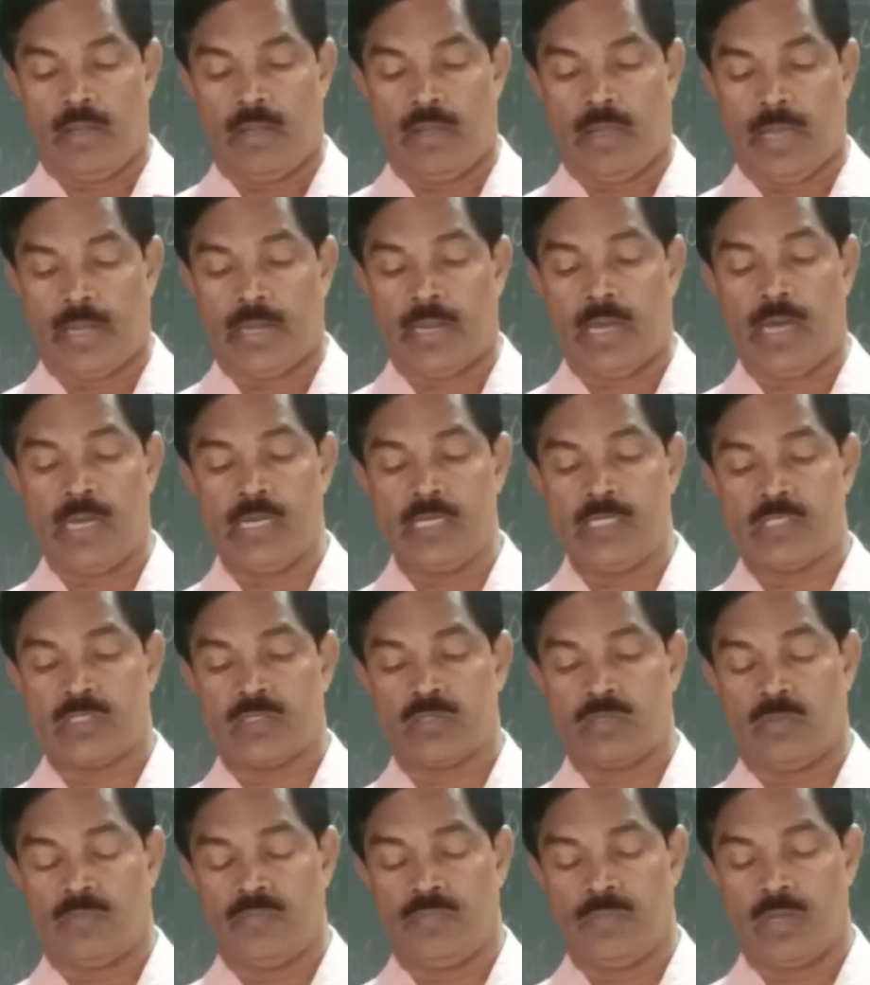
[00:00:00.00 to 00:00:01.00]

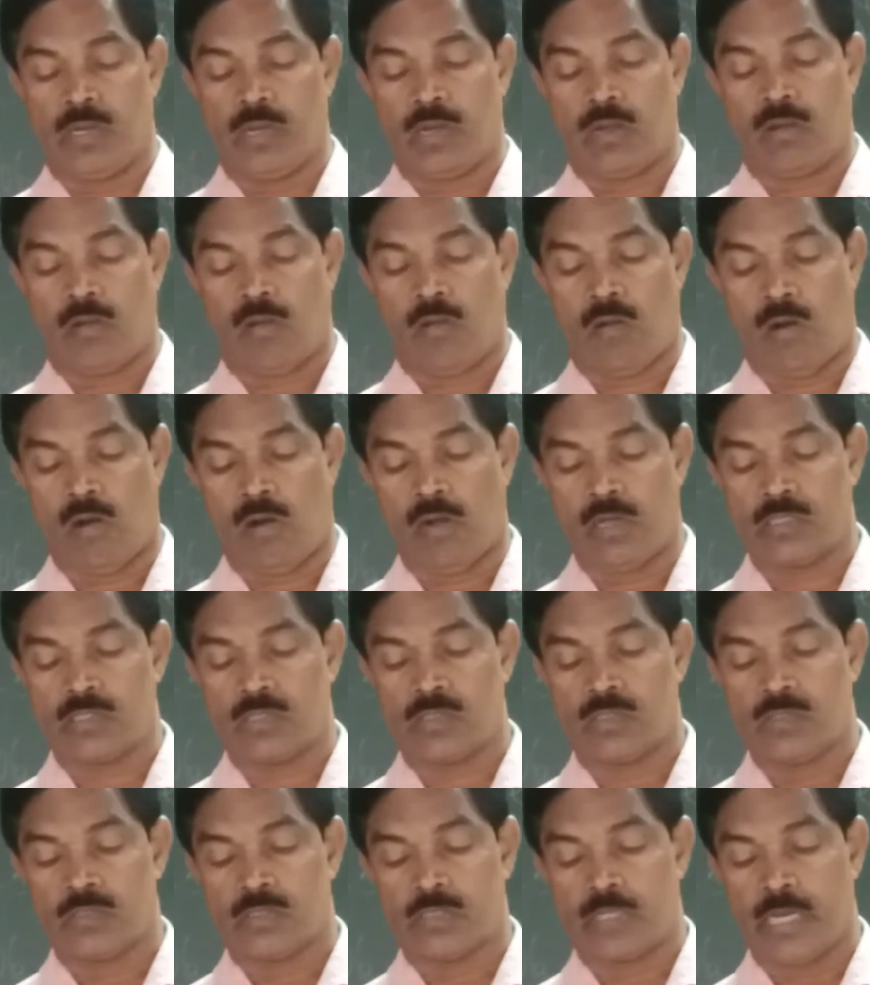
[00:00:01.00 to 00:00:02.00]
analysis of the
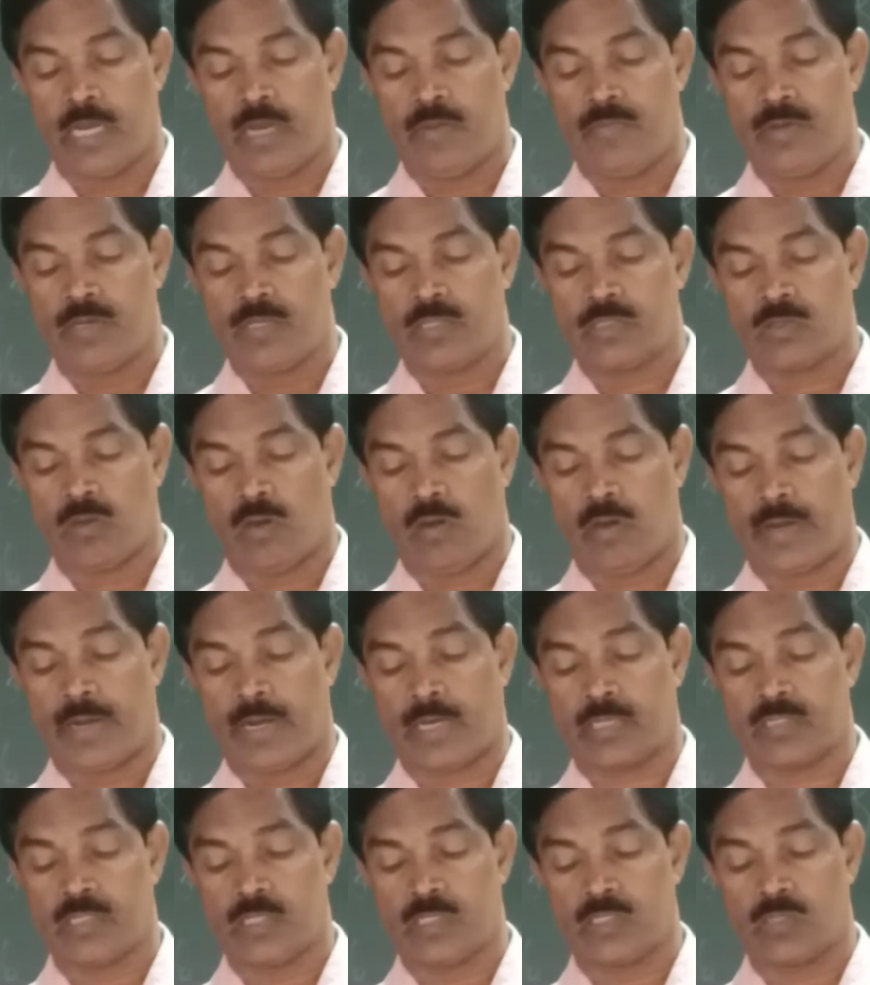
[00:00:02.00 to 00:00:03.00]
cost, savings or
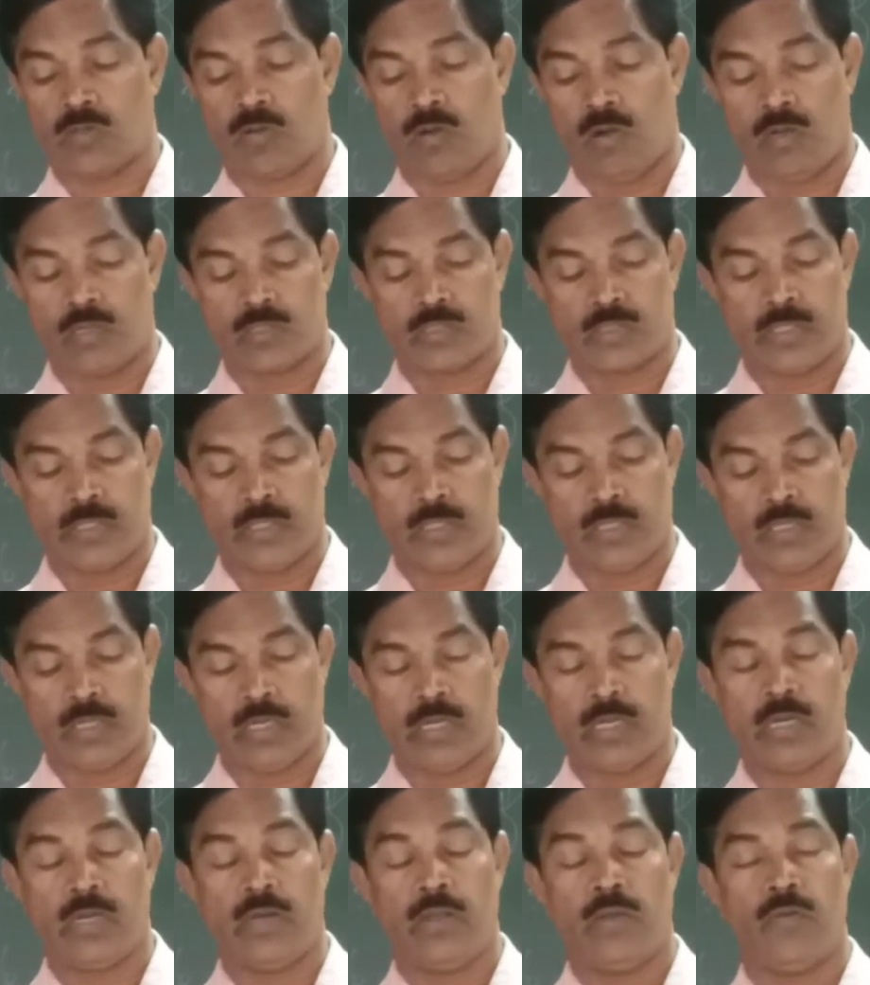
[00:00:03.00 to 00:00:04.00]
excess cost
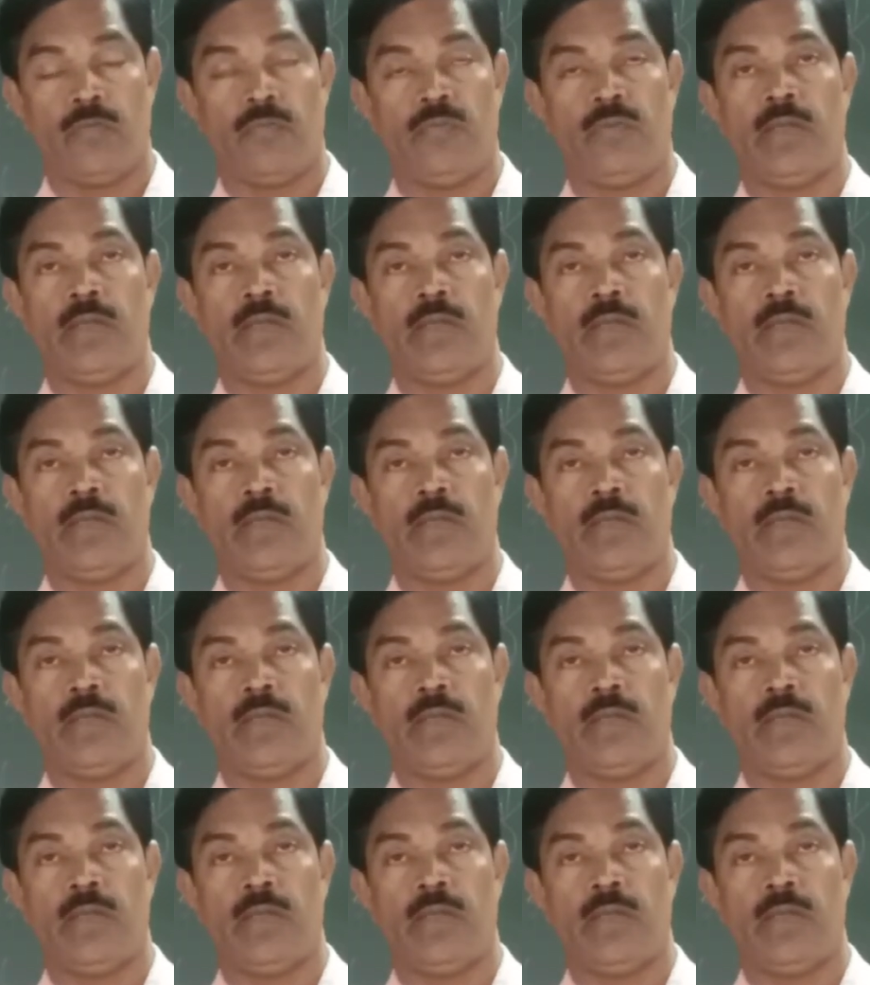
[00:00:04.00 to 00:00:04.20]
incurred,